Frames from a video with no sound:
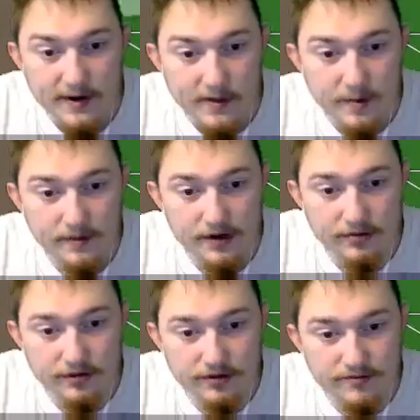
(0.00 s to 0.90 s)
We might as
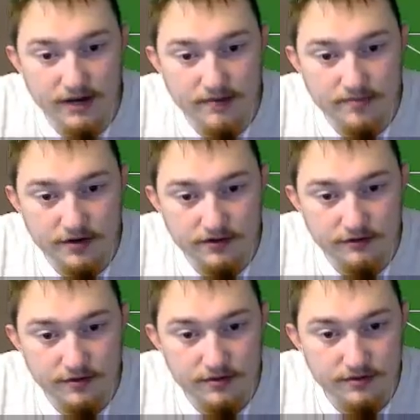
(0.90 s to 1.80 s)
well just make a bunch of
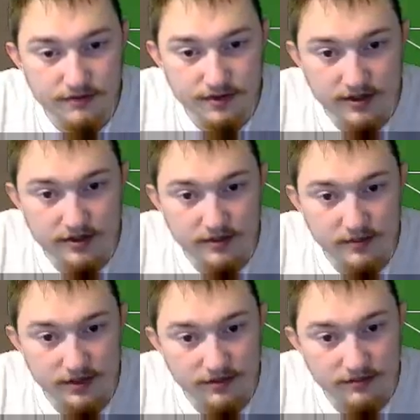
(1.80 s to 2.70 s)
folks over here that we
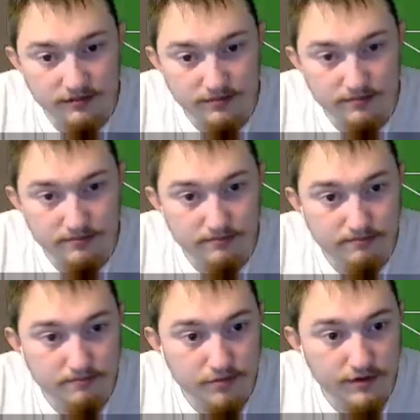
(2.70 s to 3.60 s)
can
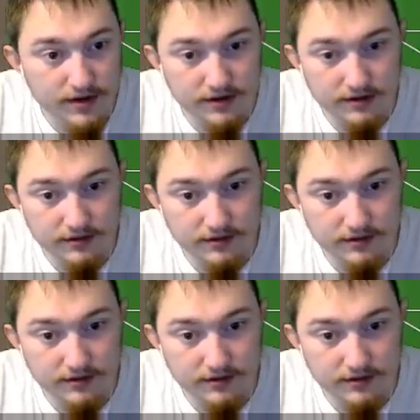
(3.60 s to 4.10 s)
move in.